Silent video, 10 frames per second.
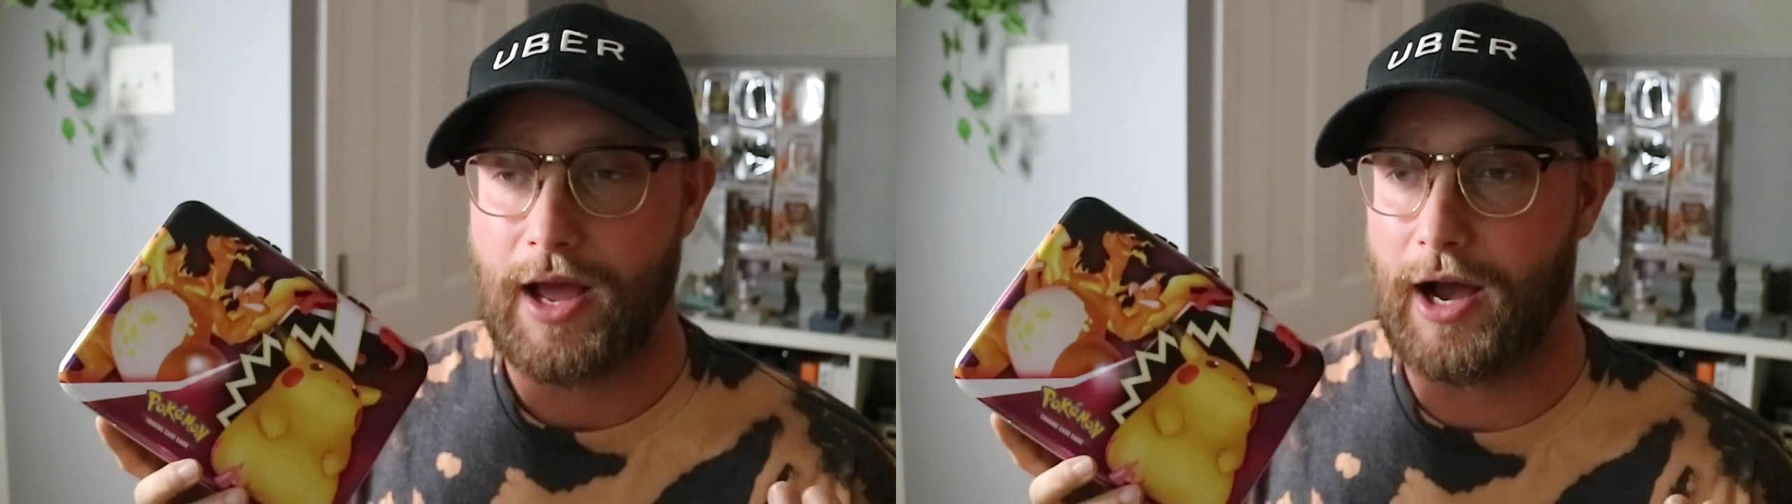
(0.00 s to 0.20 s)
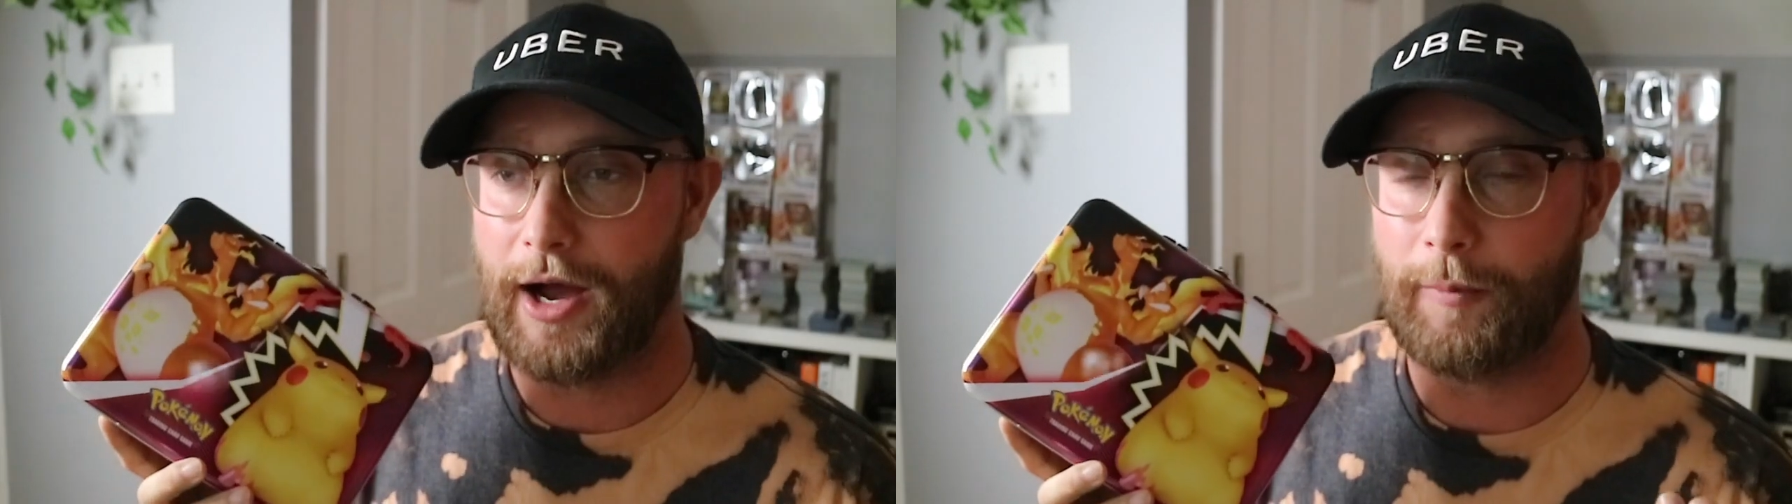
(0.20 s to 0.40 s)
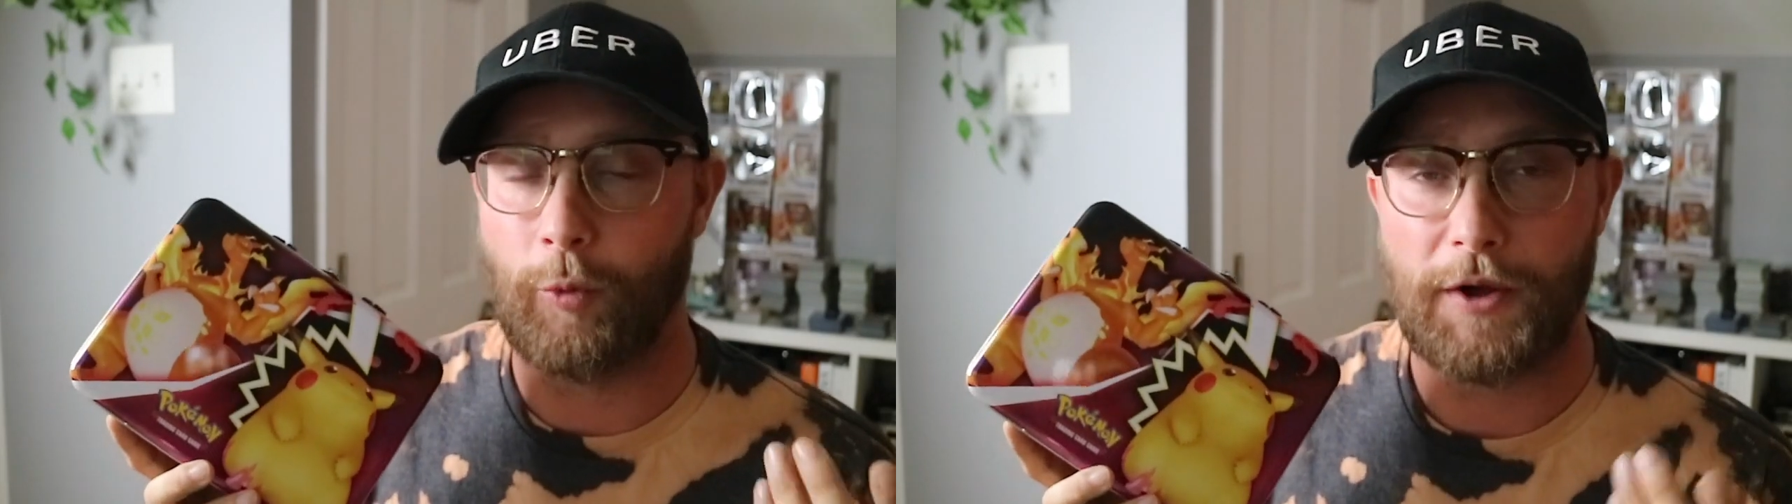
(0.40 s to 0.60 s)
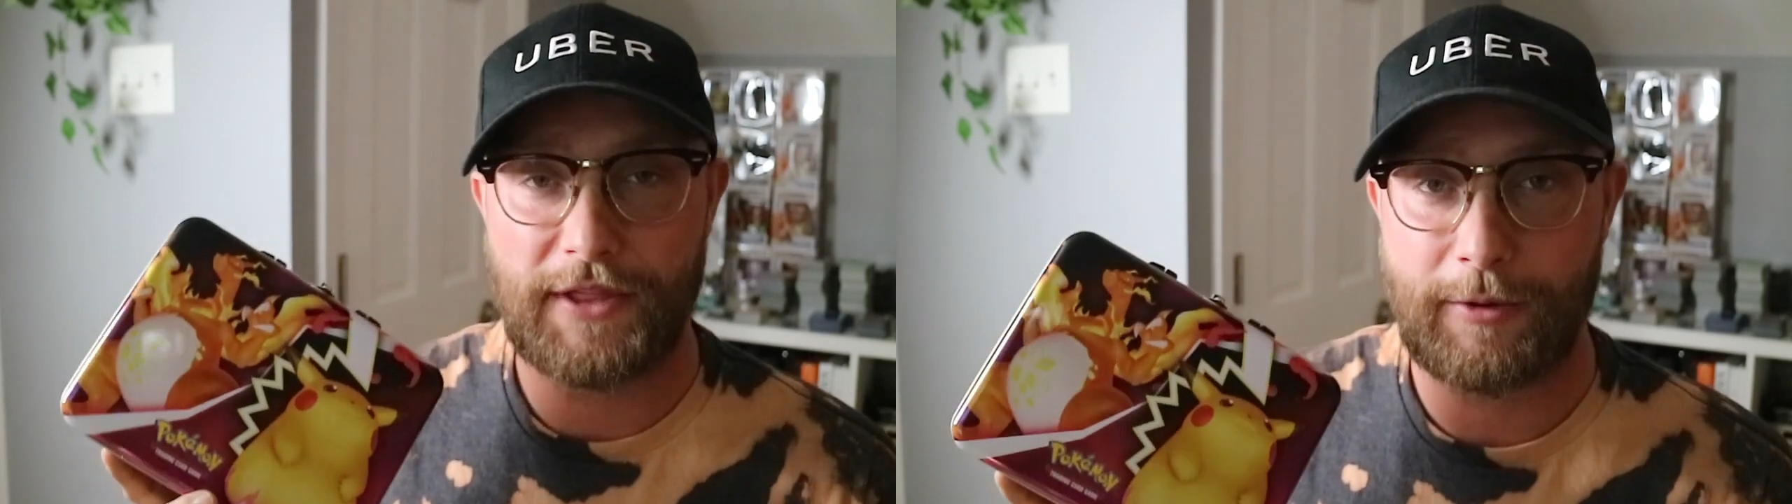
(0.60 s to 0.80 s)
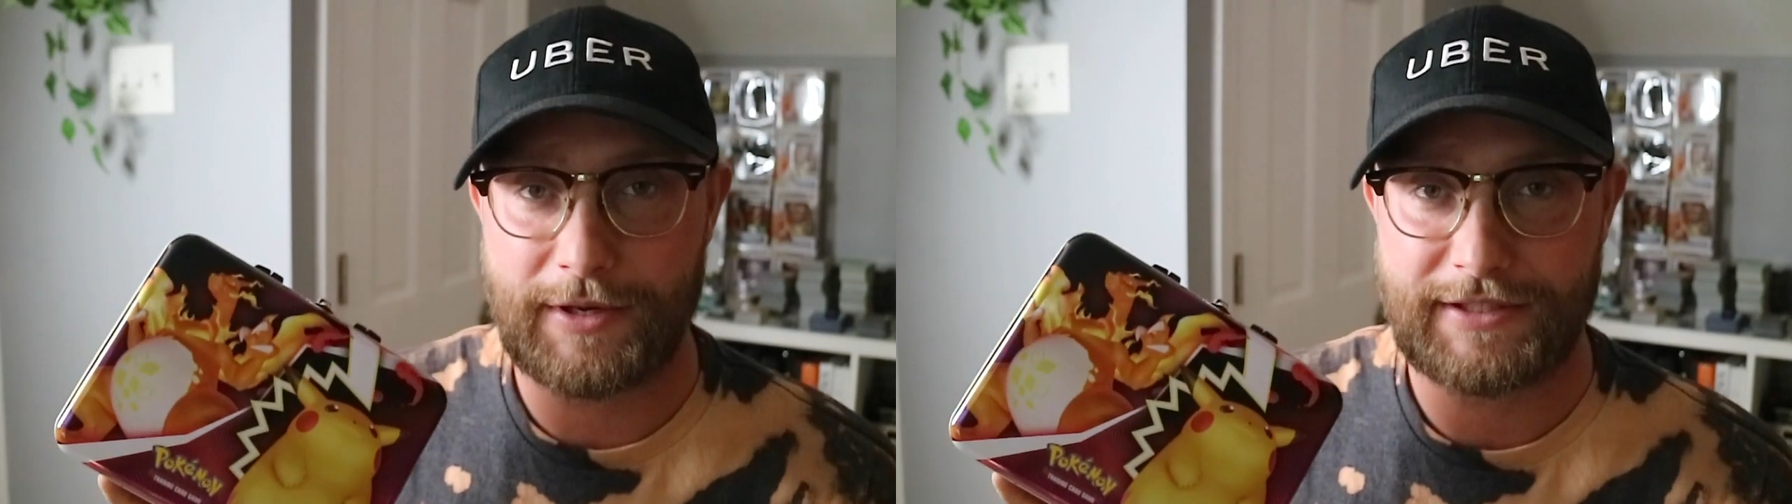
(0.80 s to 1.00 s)
um, what
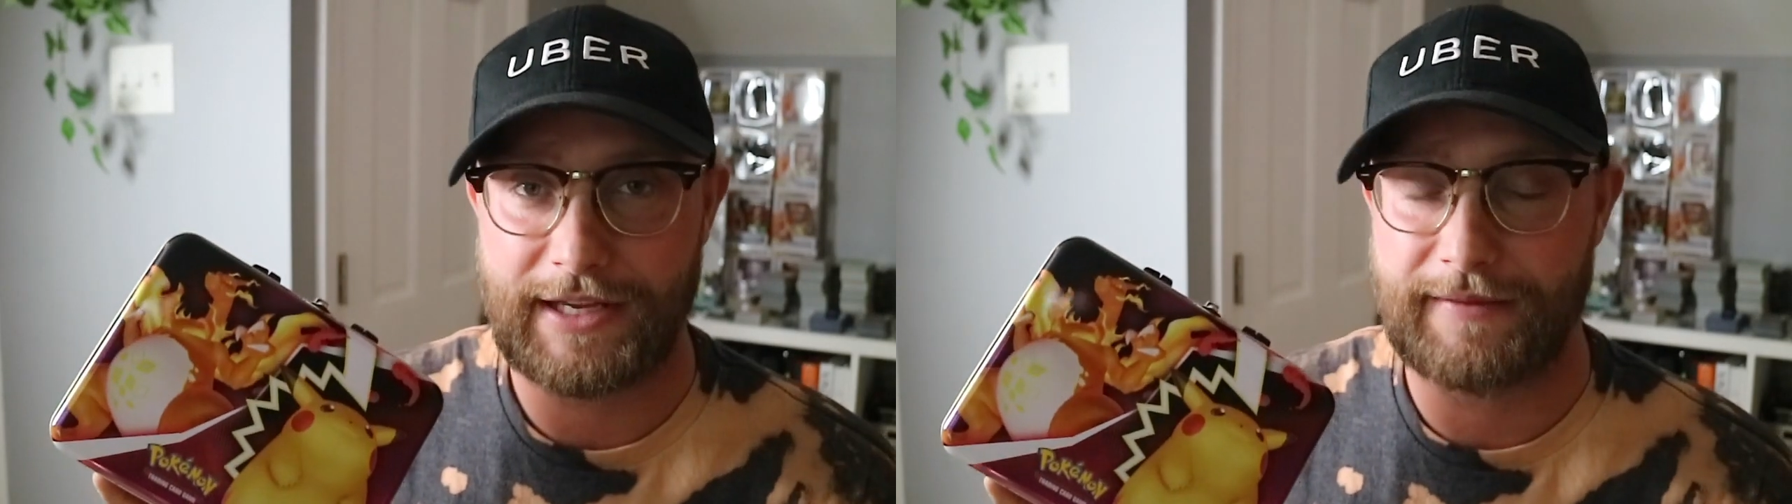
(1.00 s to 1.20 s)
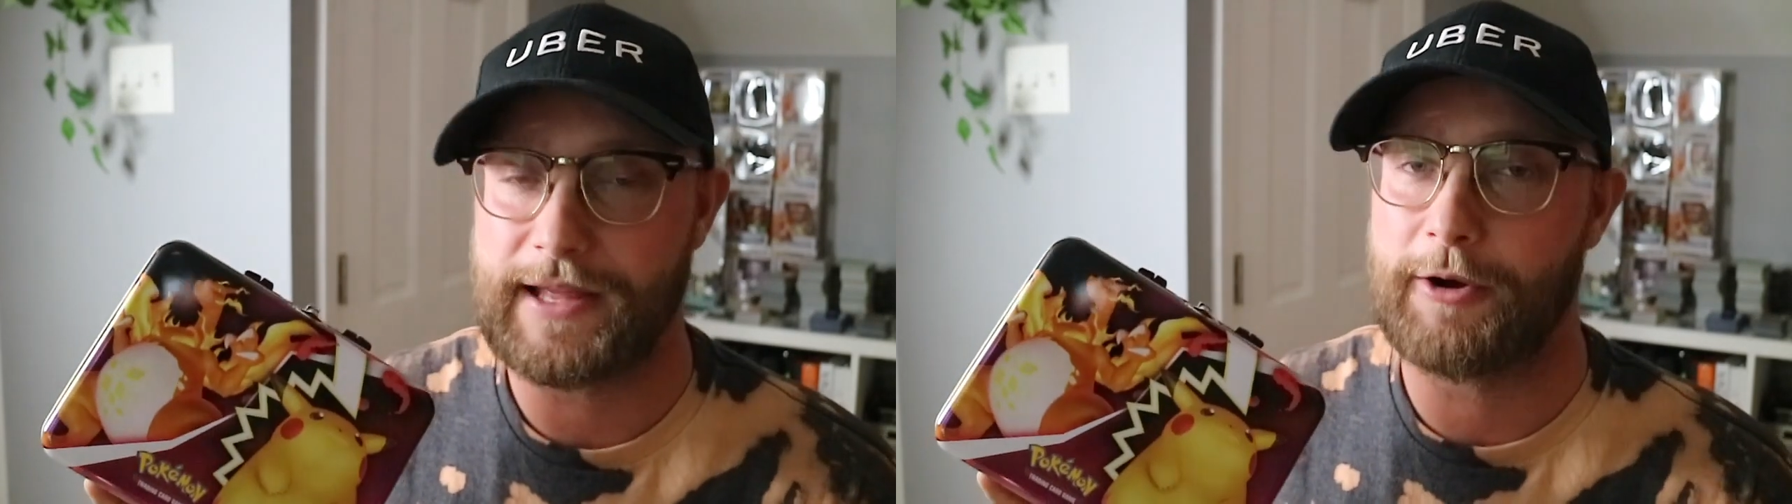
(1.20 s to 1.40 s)
they received,